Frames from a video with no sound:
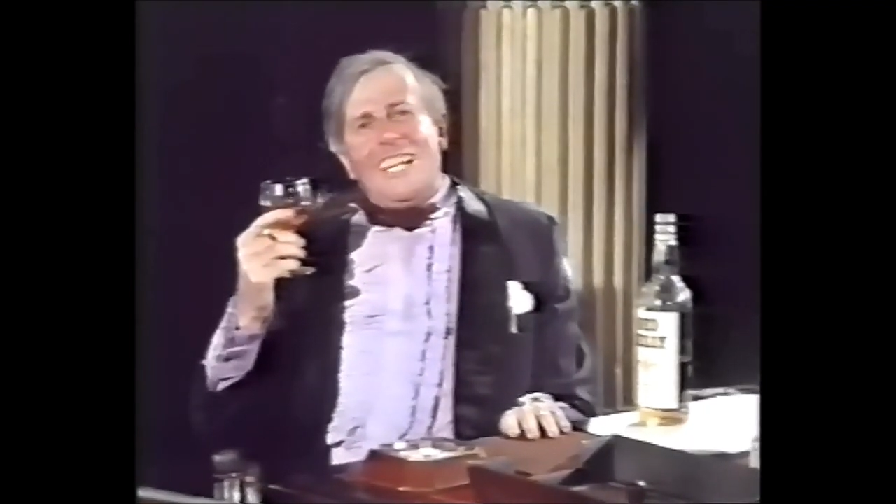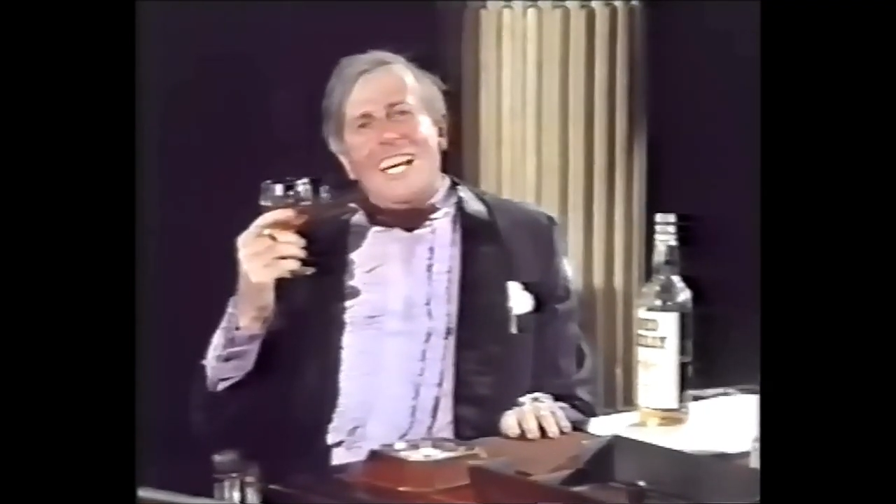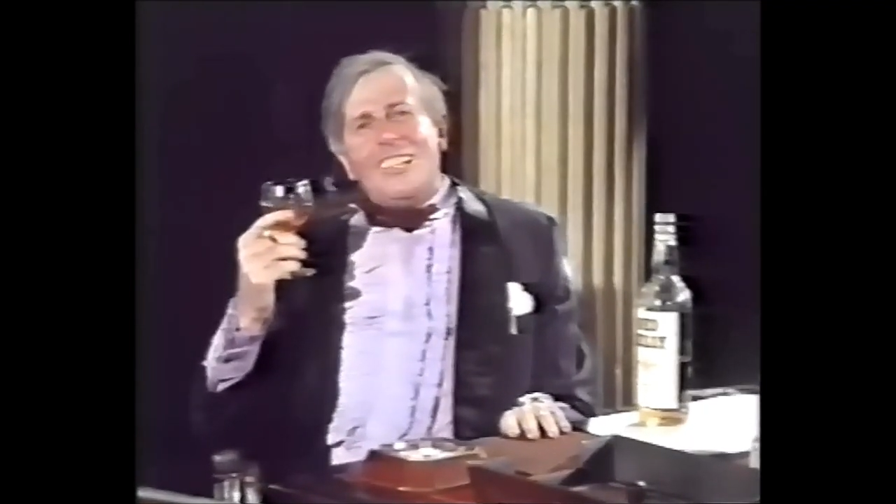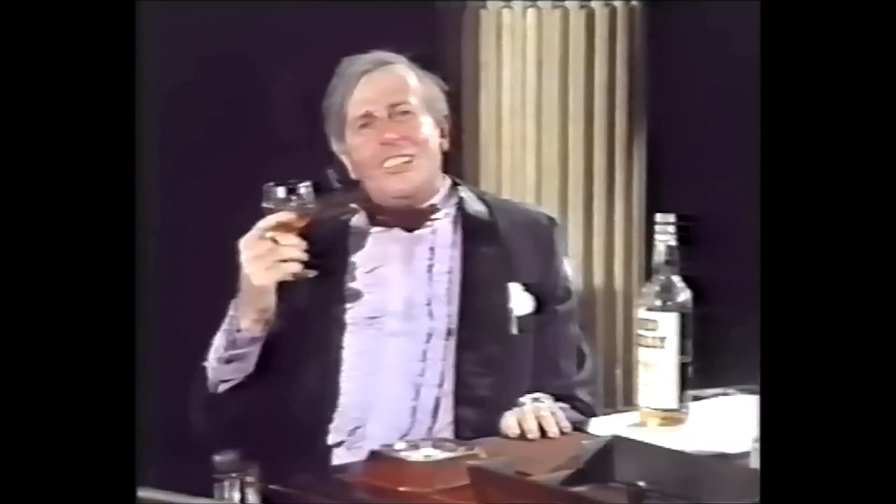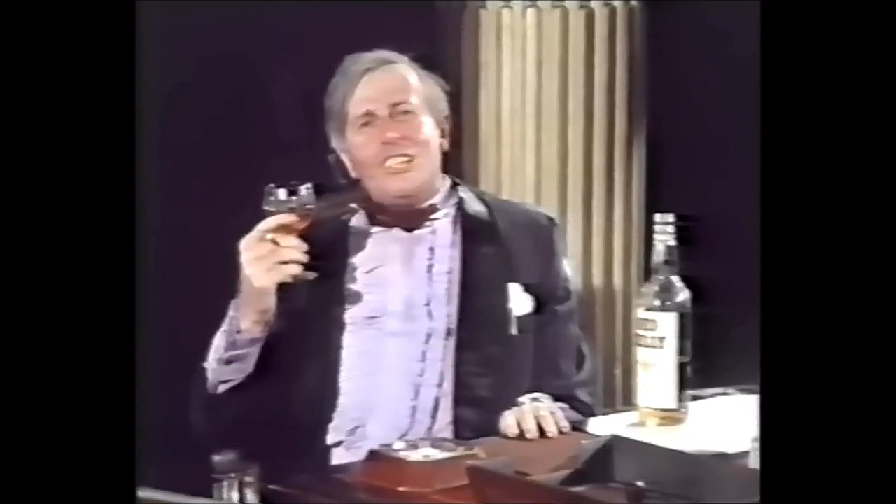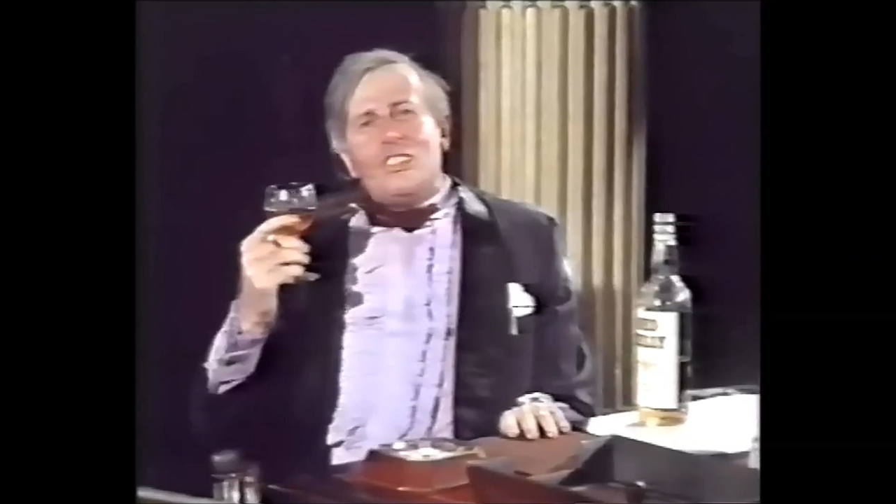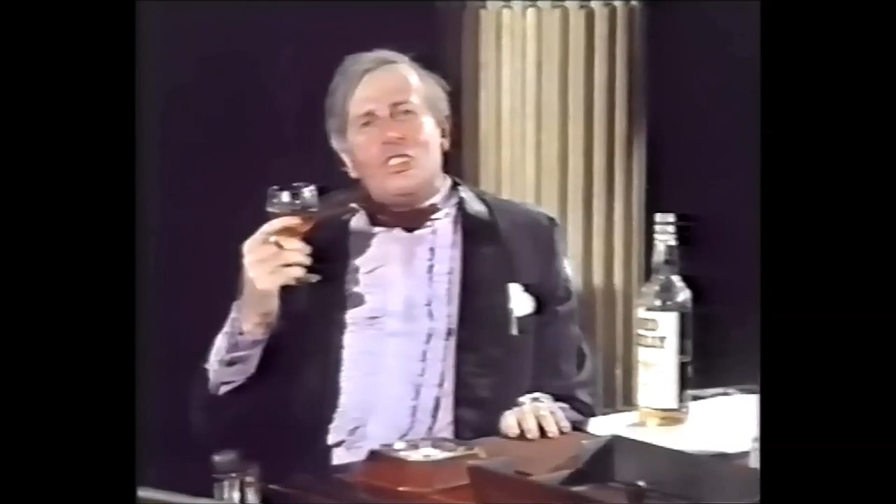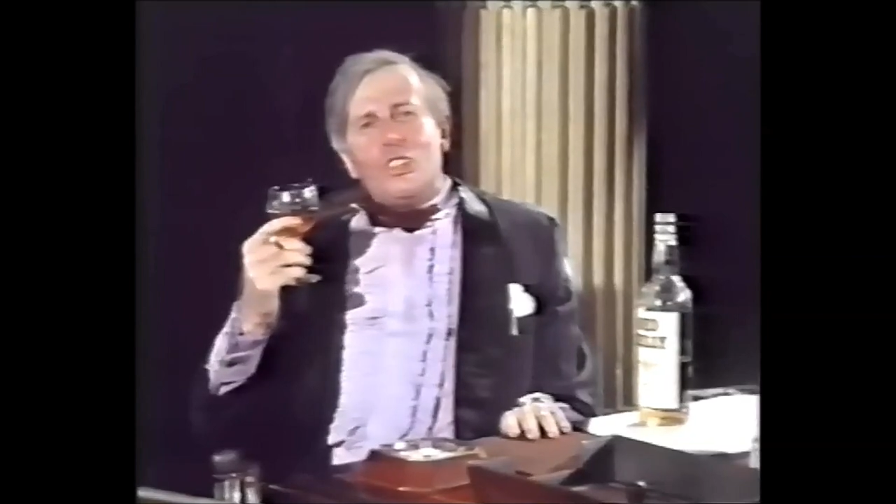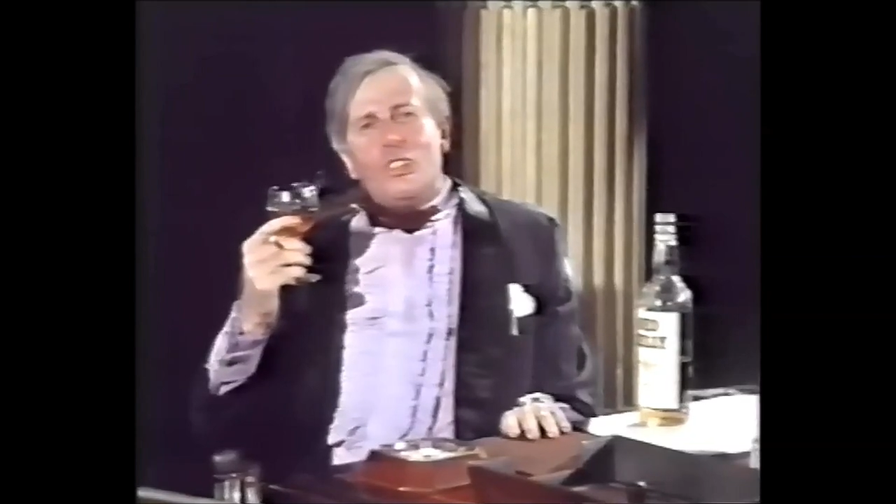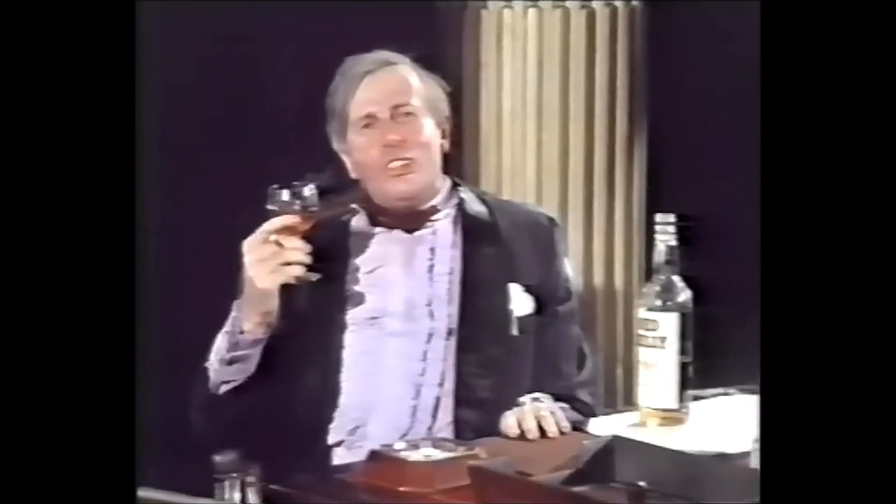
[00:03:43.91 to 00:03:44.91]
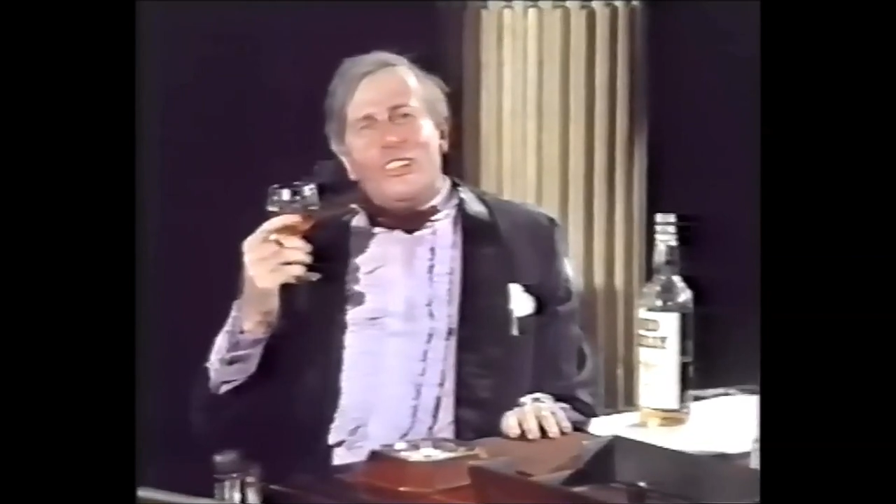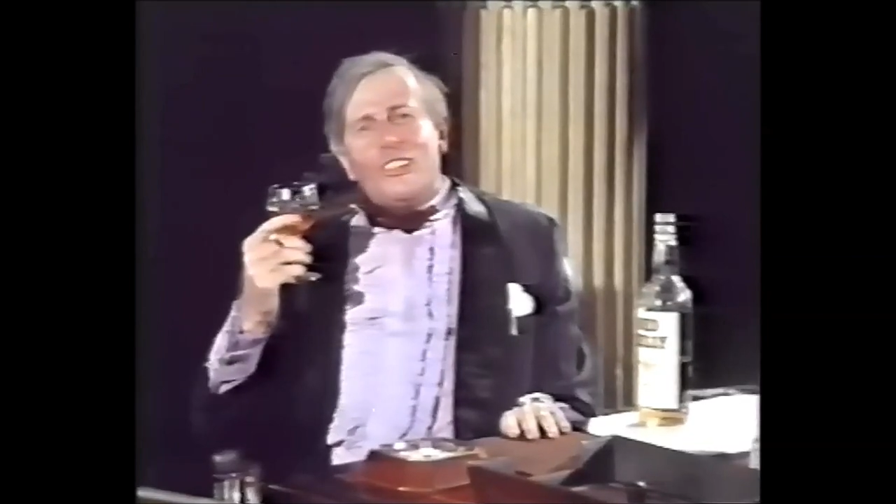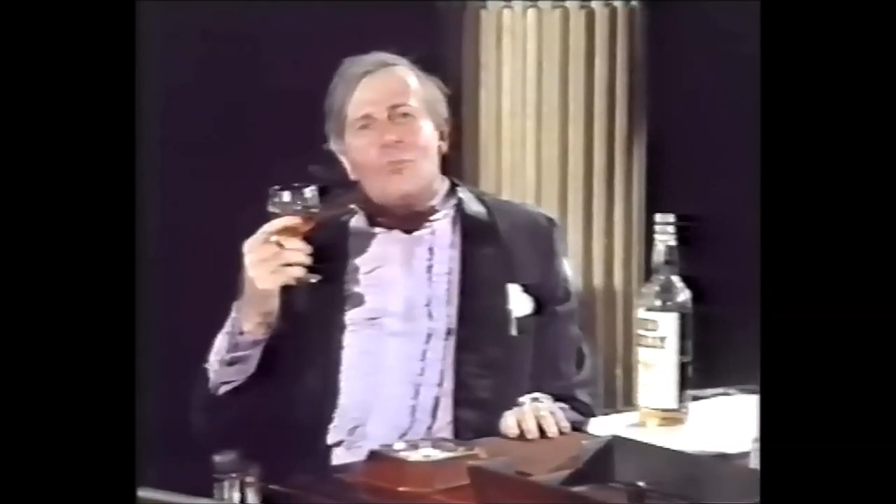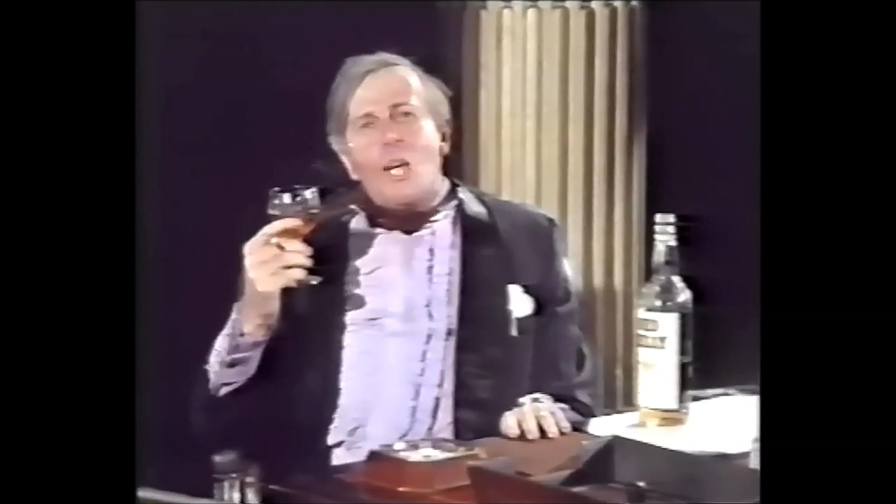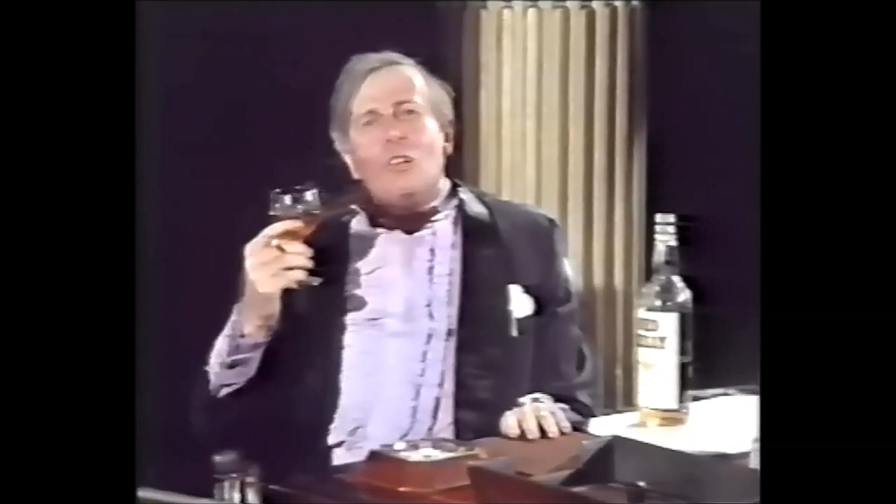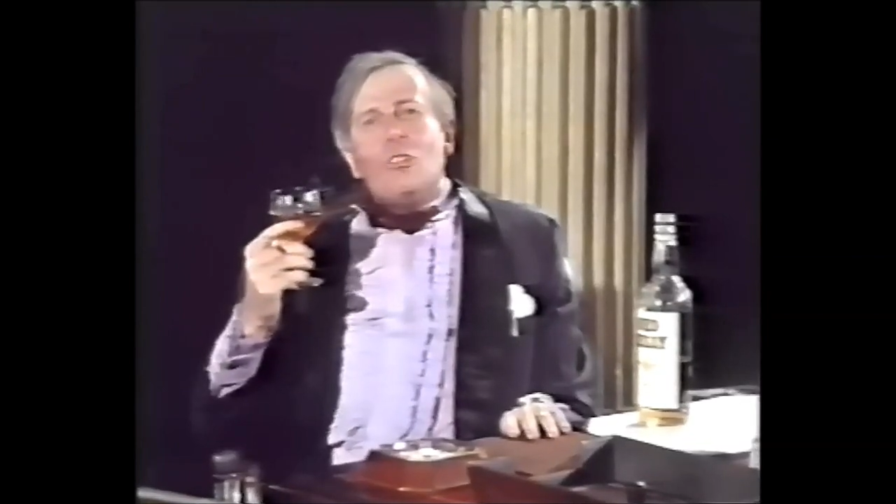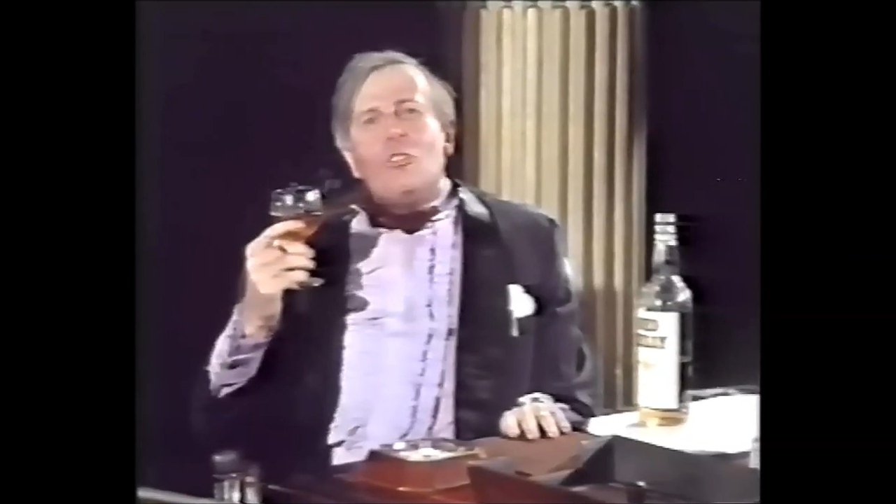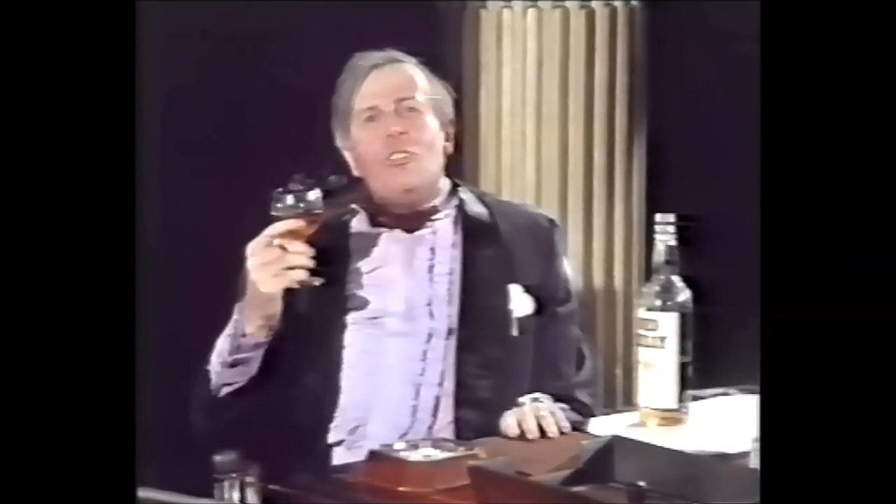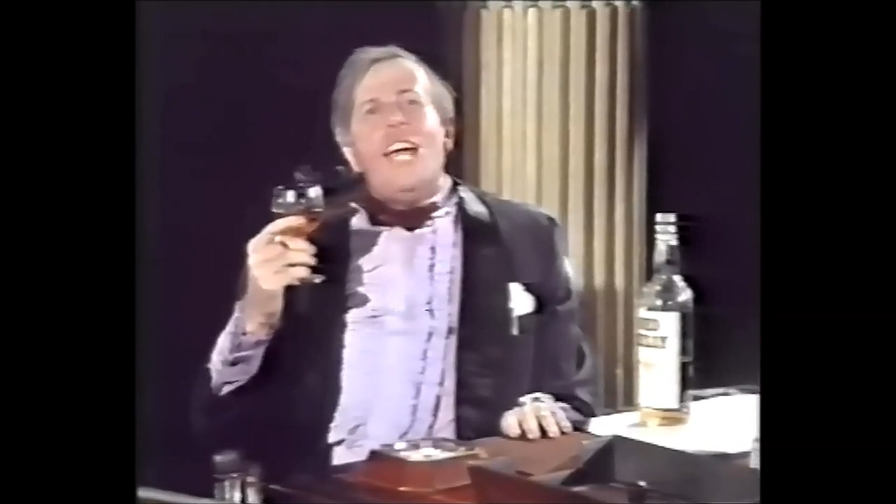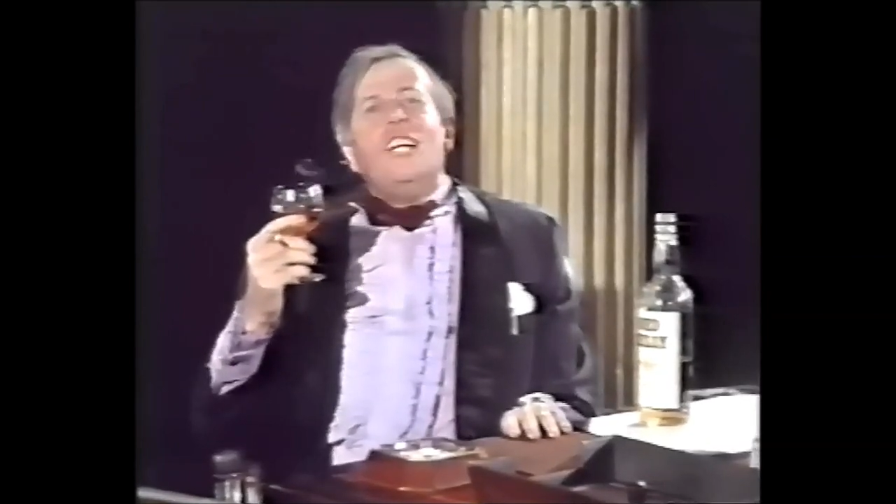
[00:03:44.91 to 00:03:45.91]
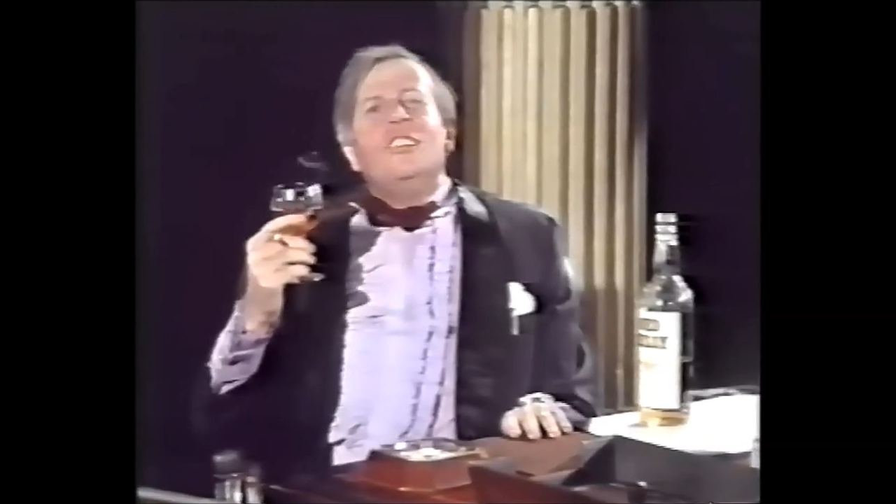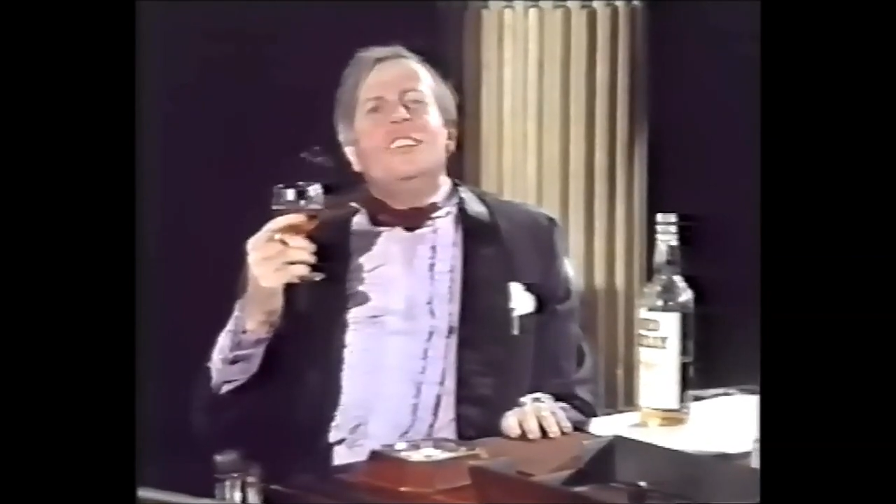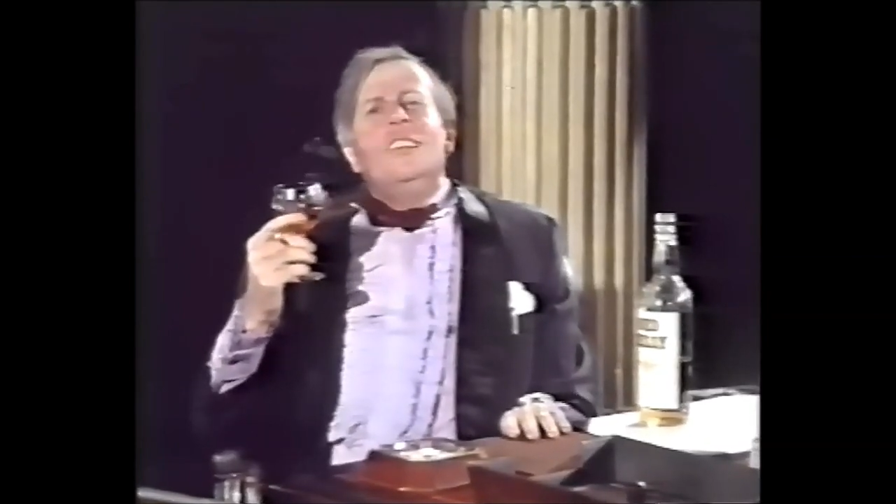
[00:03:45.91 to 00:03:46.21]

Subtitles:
Catholic school, as a matter of fact.